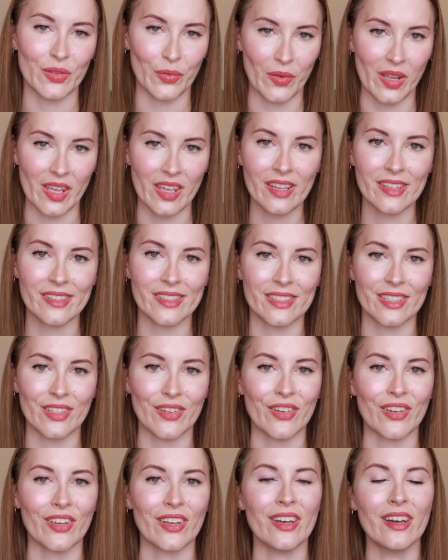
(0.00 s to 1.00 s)
a week.
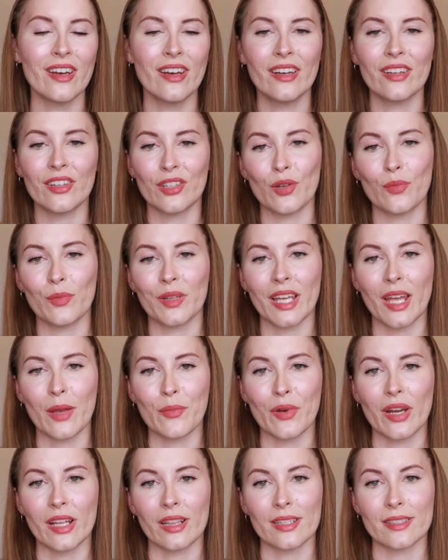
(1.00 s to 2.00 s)
So normally I
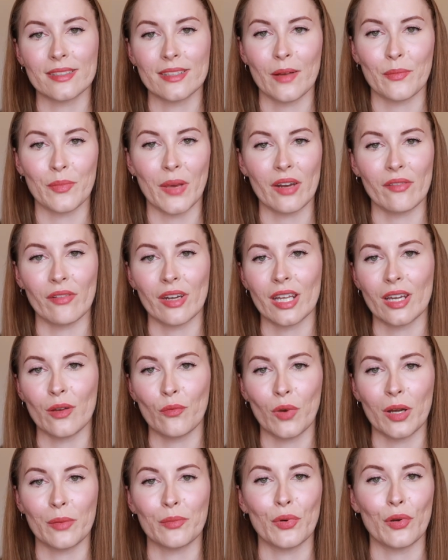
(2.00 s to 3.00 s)
break this up by reading
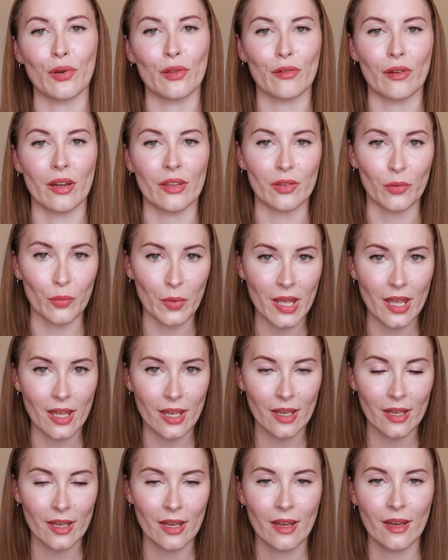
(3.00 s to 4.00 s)
1 book throughout the
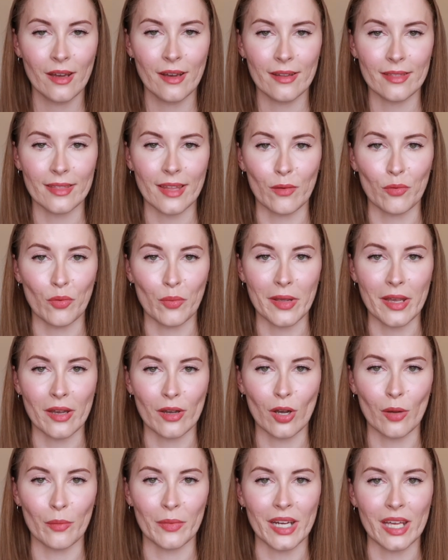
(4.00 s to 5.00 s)
week. That will be a
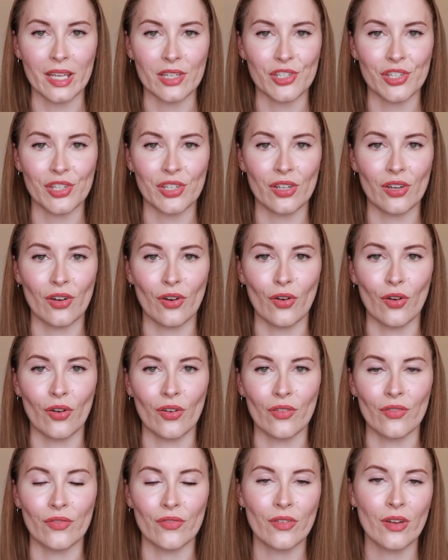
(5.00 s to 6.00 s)
combination
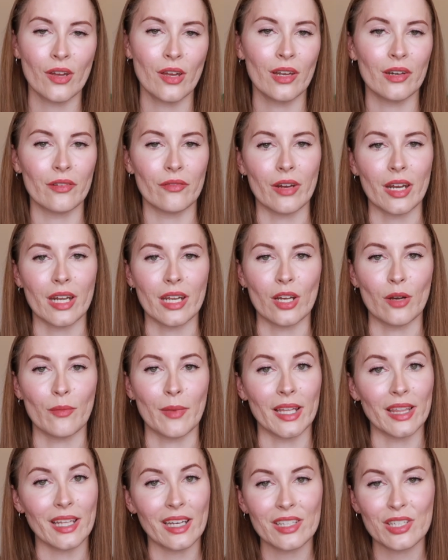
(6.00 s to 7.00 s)
of reading on
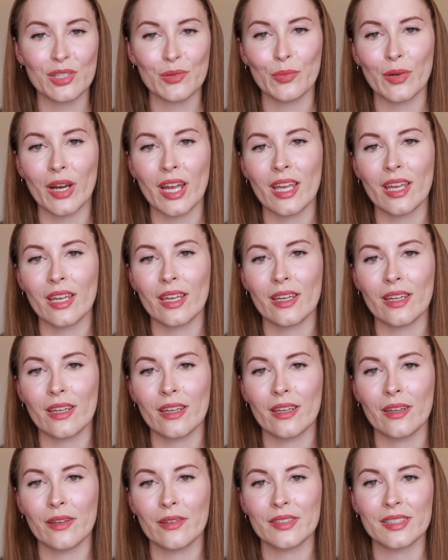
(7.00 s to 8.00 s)
my lunch
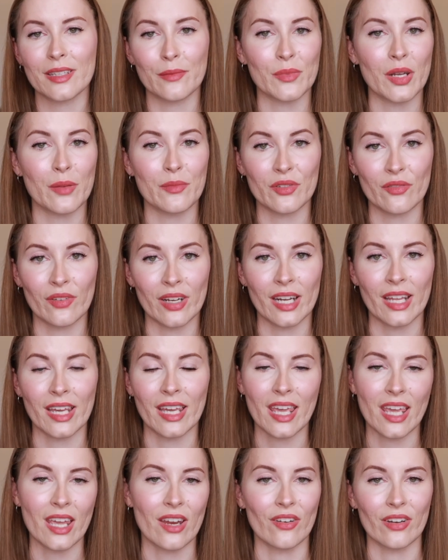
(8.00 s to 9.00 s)
break, sometimes reading
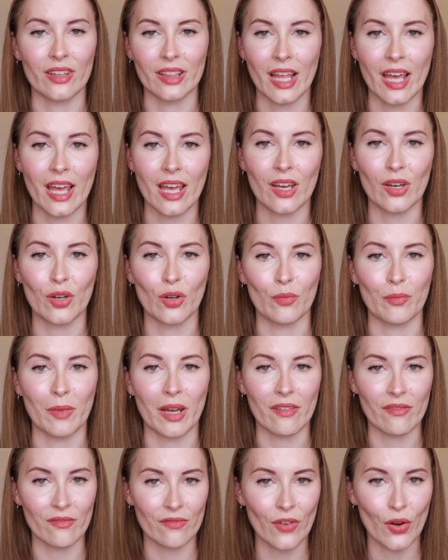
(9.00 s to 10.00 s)
here and there on
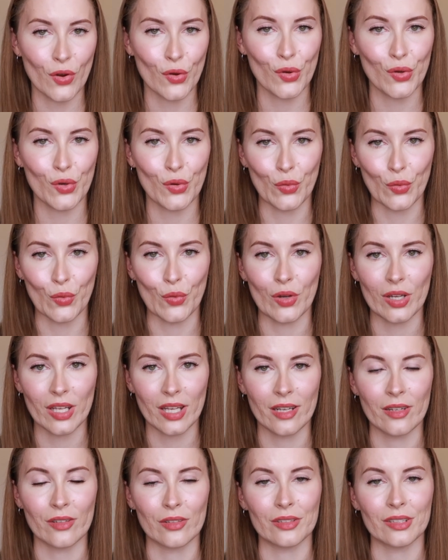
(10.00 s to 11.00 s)
my phone or
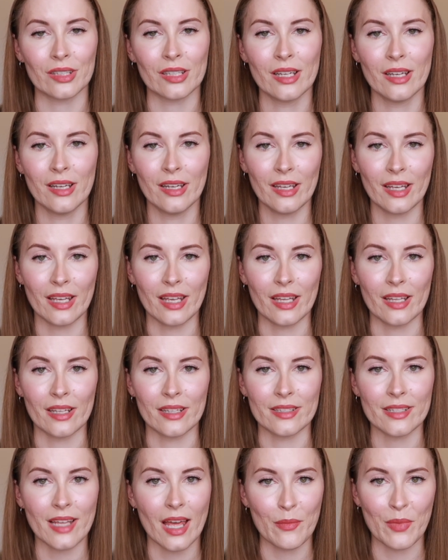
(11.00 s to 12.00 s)
Kindle
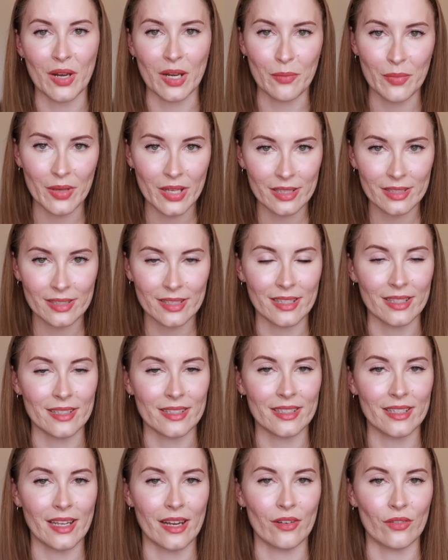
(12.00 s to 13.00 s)
in 10-minute bits
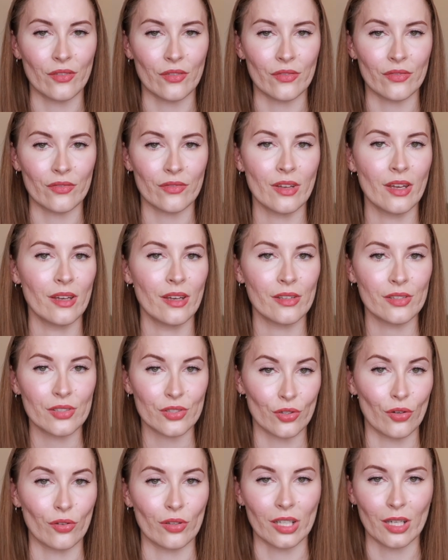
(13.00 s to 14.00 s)
instead of
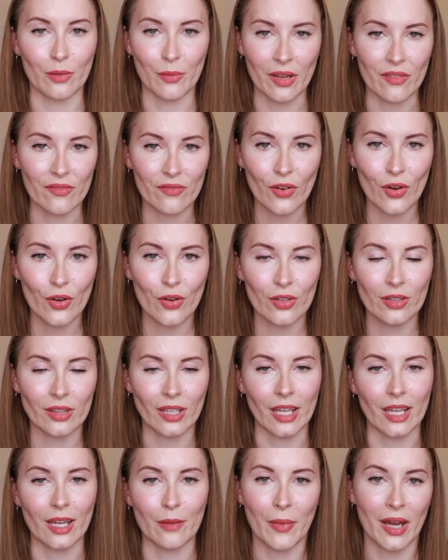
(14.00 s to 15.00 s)
scrolling on my phone
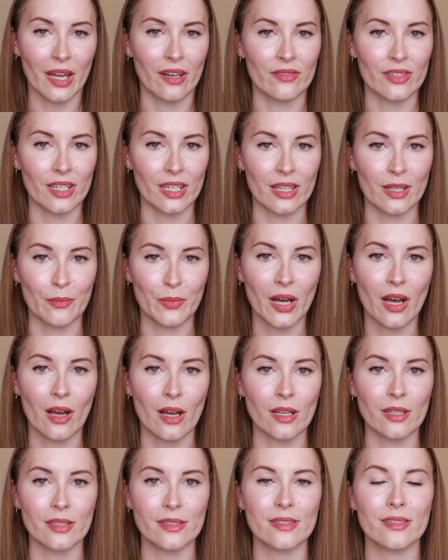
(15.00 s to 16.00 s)
like I might have done in the
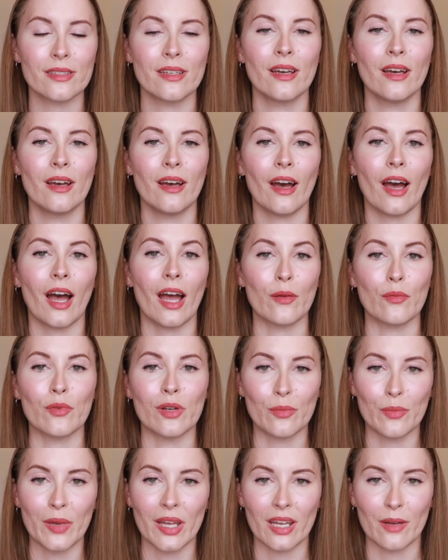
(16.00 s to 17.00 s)
past. I
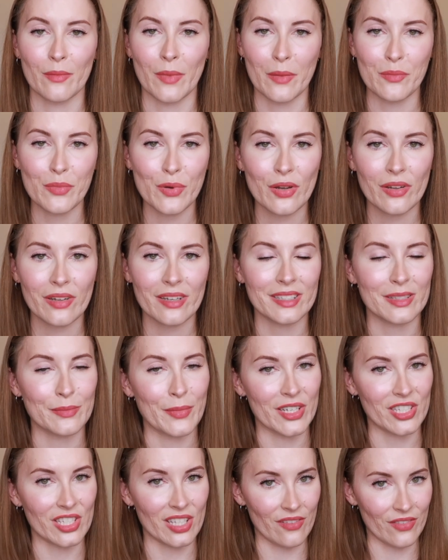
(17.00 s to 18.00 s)
will pick up my book,
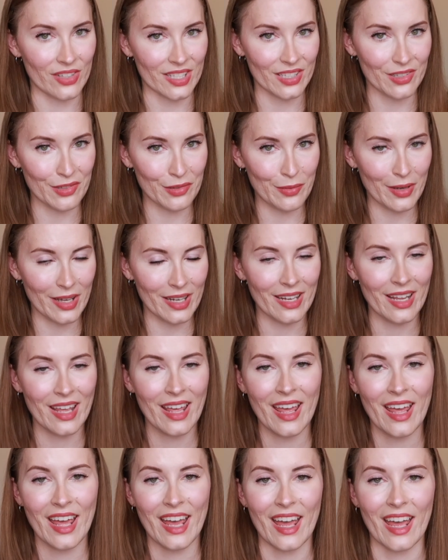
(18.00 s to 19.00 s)
especially if it's a good one,
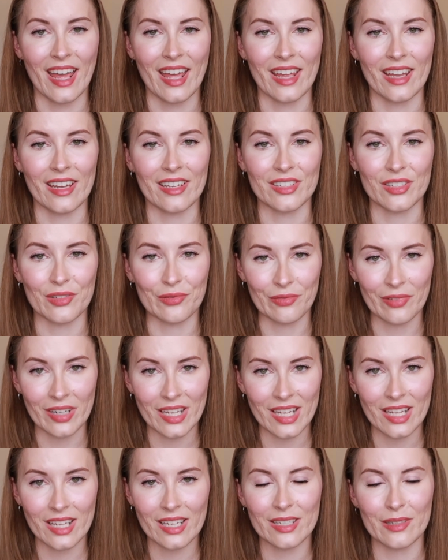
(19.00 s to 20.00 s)
and
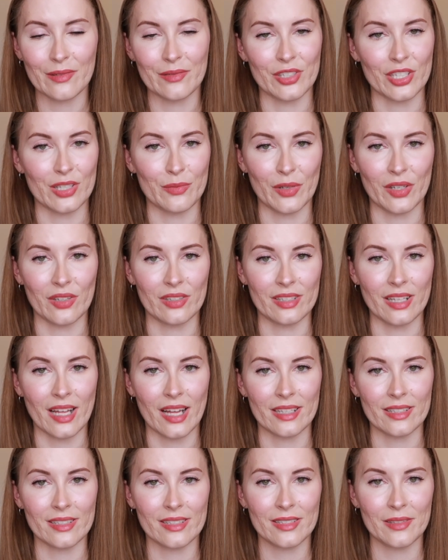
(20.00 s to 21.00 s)
read just because
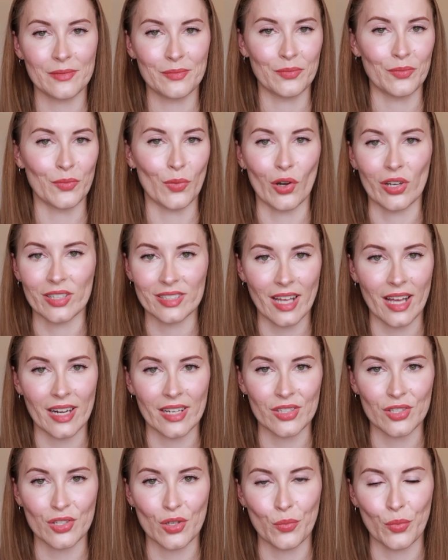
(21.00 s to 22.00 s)
that's more
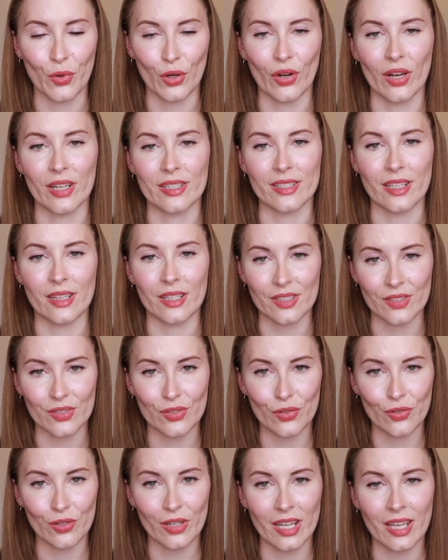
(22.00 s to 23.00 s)
exciting to progress in the
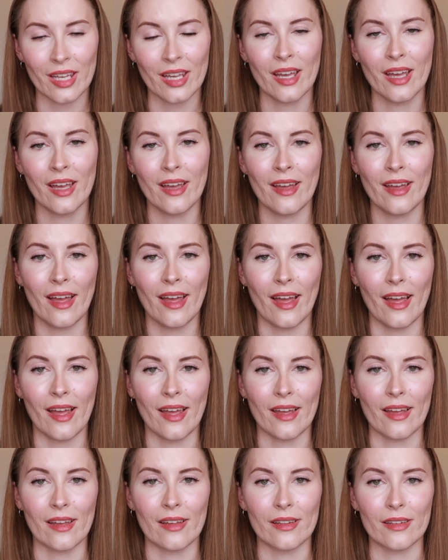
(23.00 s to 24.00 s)
story.
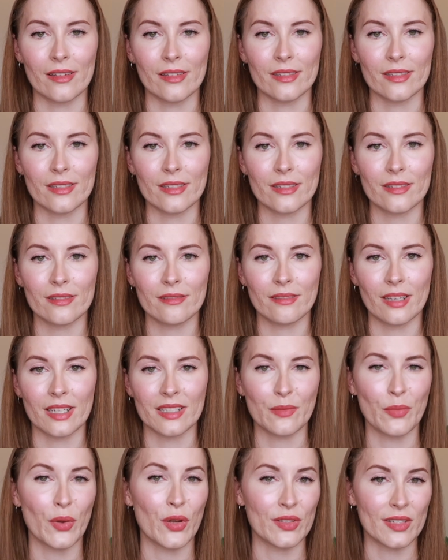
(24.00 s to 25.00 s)
And I
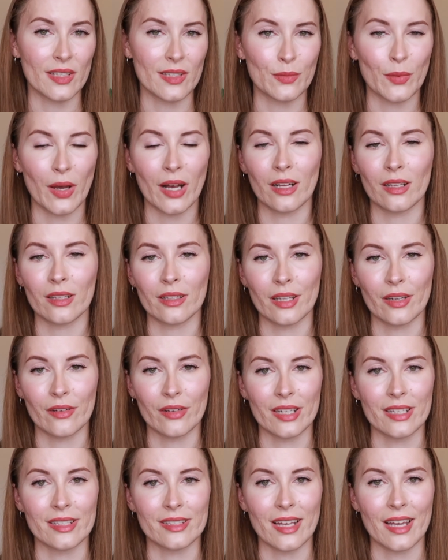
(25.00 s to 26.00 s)
suppose as well there
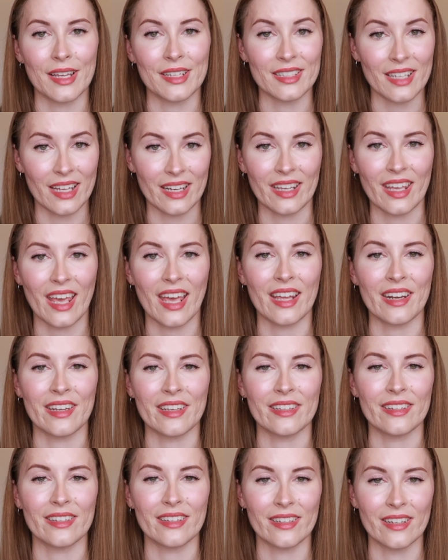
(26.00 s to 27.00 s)
is a
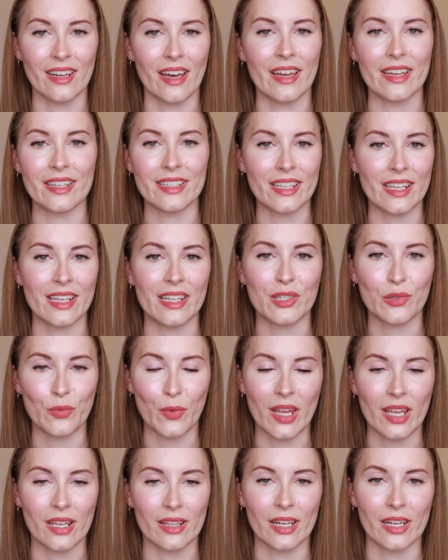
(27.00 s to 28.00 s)
dedicated night each
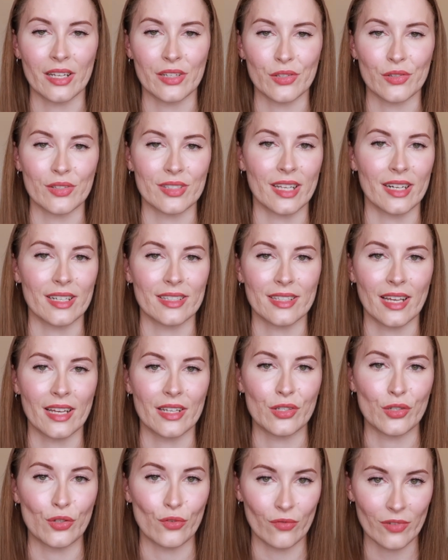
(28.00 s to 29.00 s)
week that I do set aside
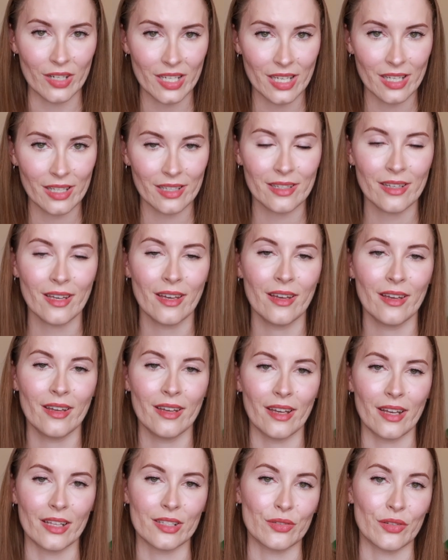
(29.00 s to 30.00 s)
to read.
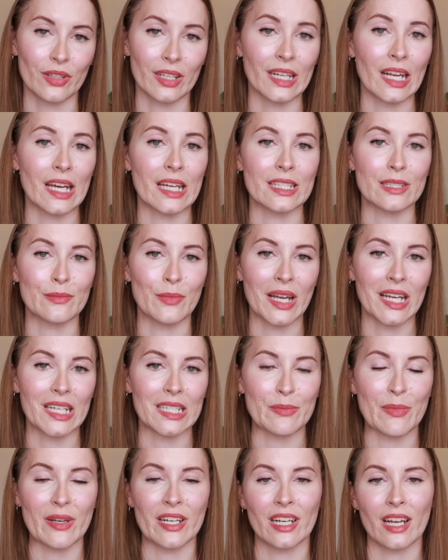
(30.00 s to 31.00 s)
It's really nice. My
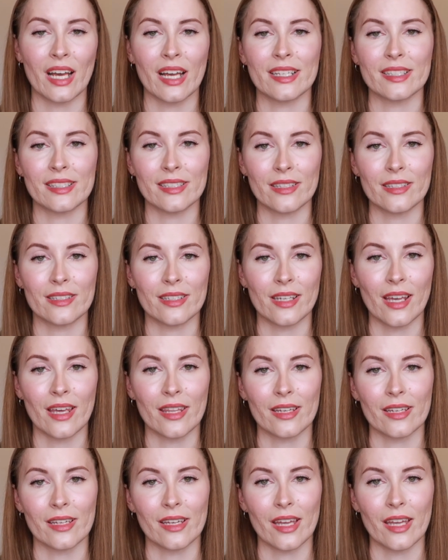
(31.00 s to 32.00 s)
husband and I sit
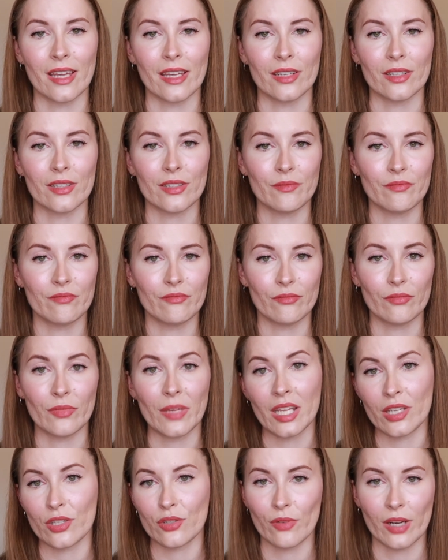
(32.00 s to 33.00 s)
together and
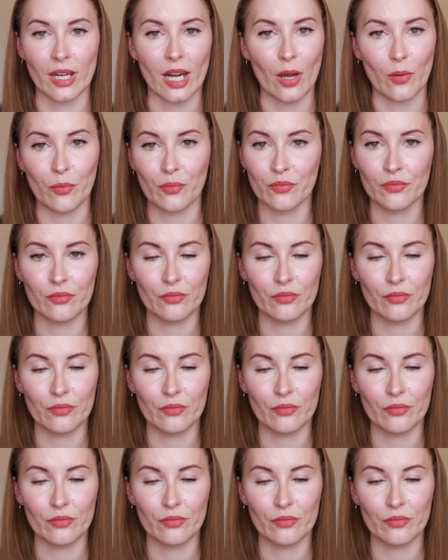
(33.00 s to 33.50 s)
each read our,